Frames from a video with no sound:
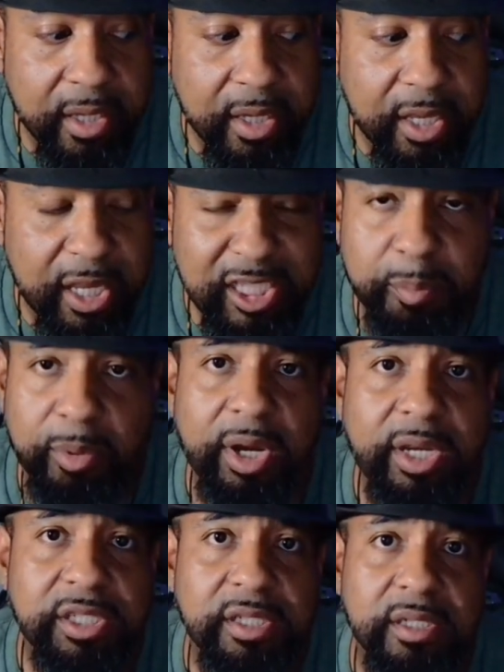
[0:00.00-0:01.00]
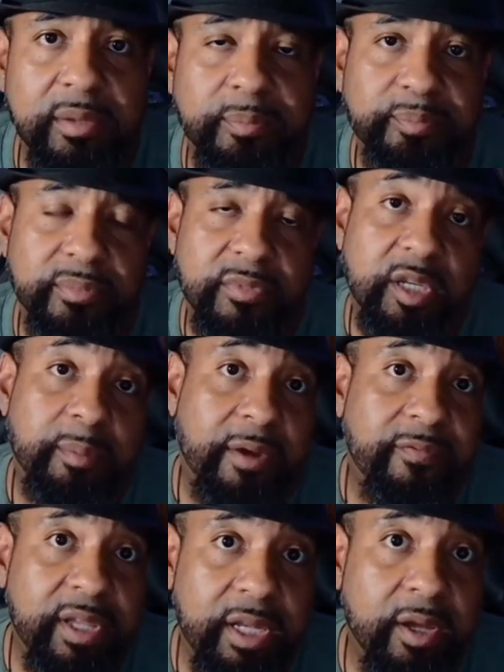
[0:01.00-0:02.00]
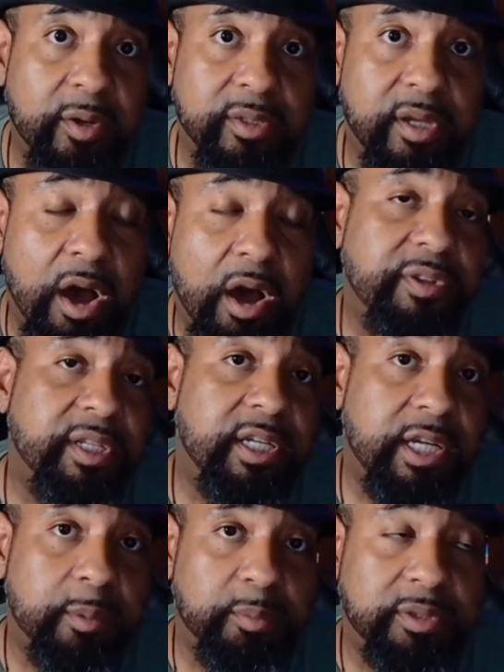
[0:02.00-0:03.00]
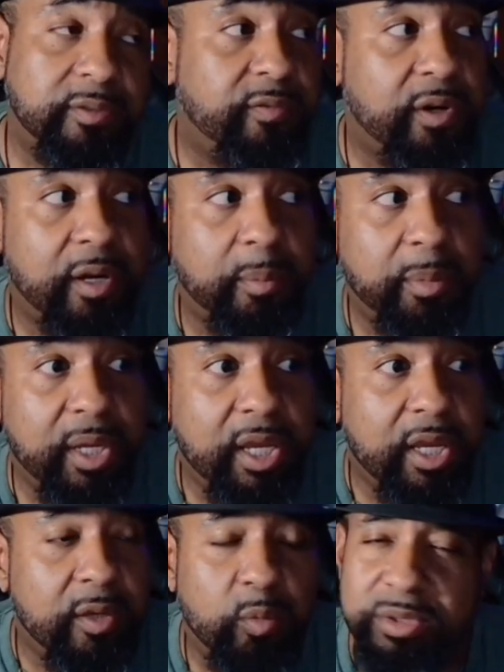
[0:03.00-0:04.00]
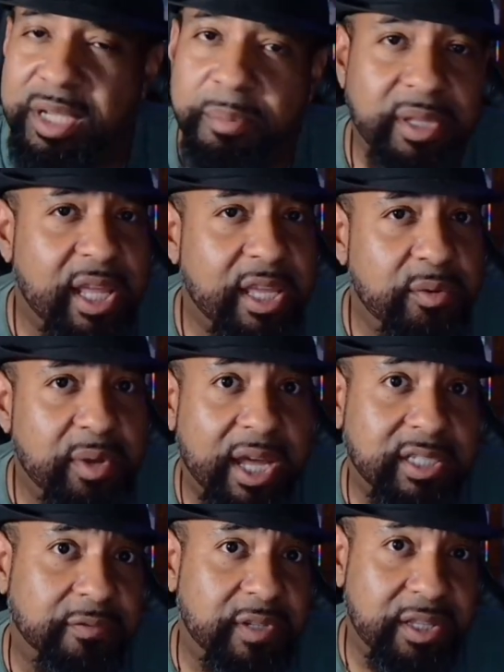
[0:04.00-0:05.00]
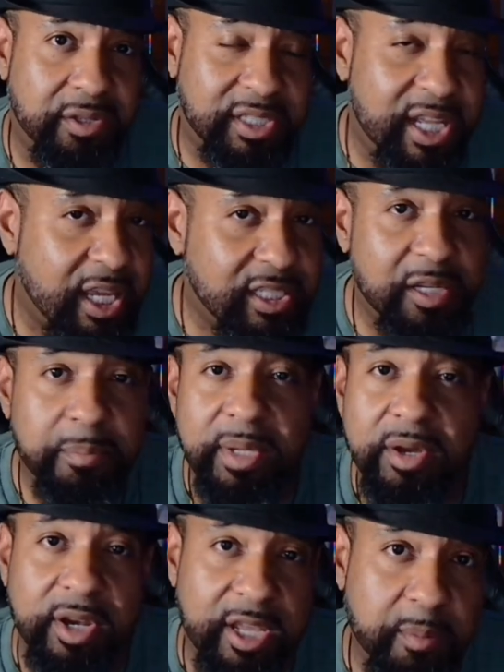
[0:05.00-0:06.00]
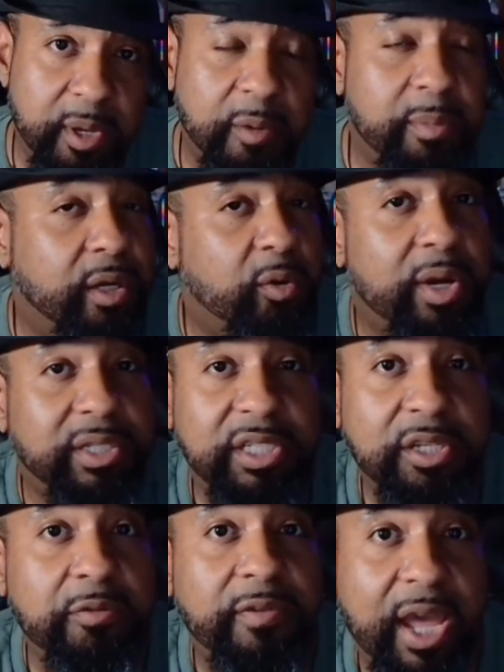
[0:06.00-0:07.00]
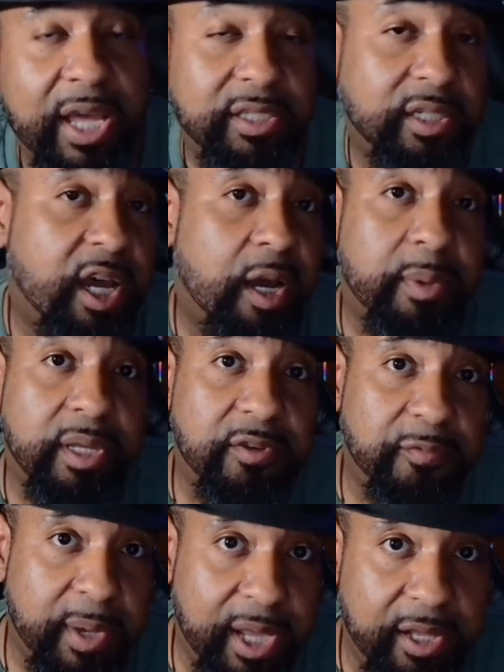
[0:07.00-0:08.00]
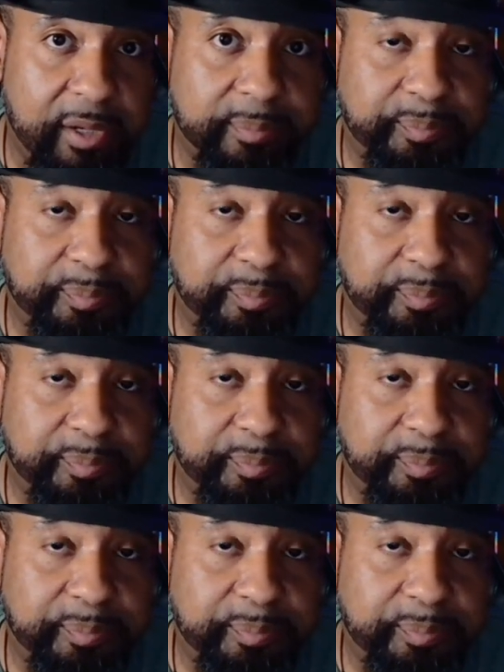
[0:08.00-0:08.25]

inspiration to my videos often comes from something that you guys have either texted me or emailed me, a question you've asked, a comment you've made.